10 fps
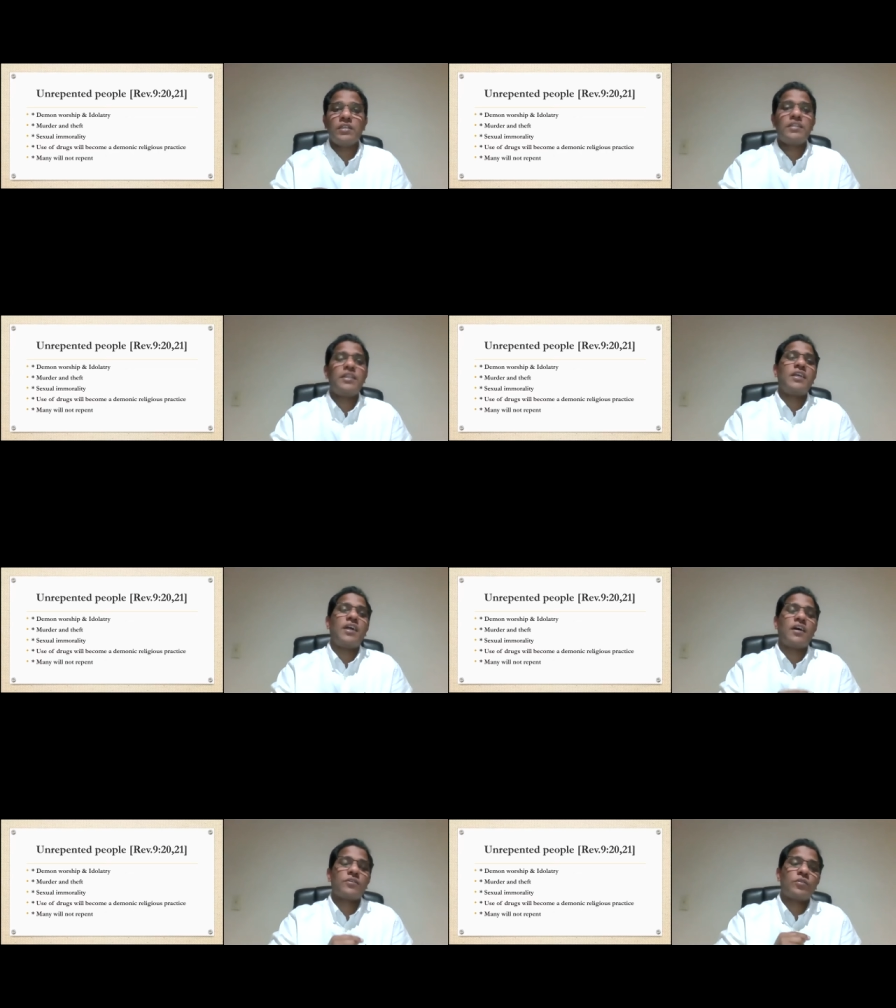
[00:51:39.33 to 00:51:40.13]
they
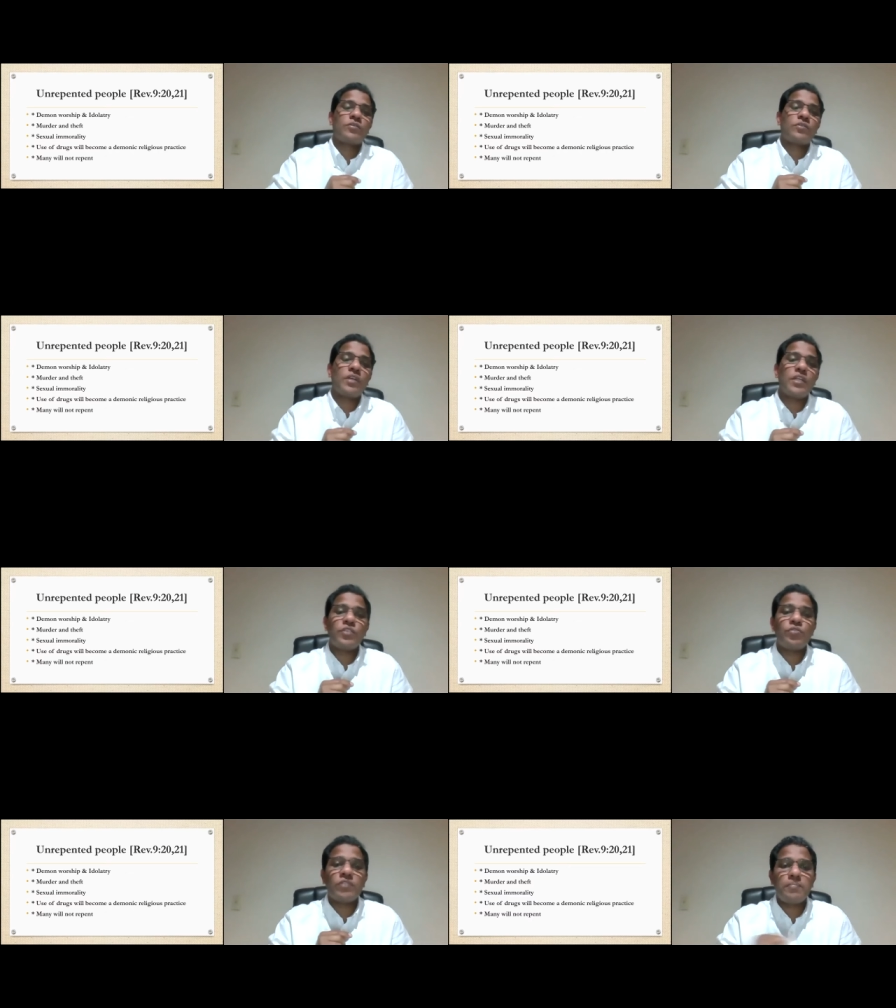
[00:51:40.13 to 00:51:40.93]
are not ready
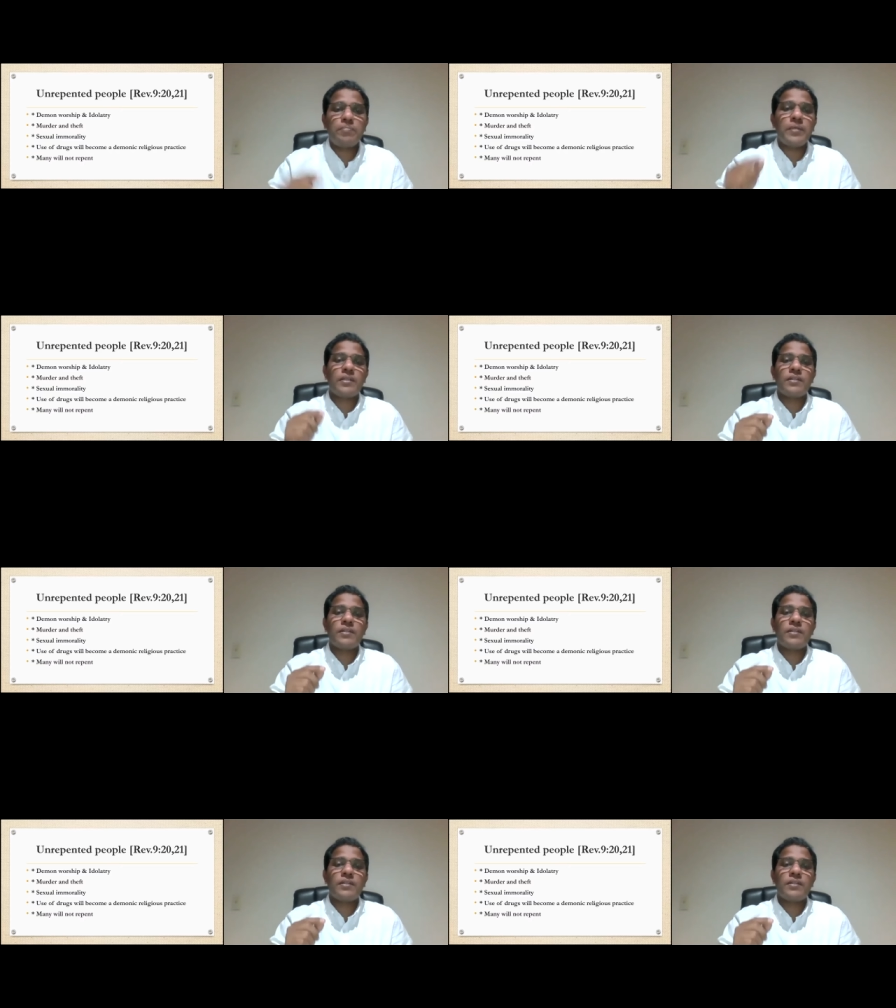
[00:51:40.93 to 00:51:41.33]
to repent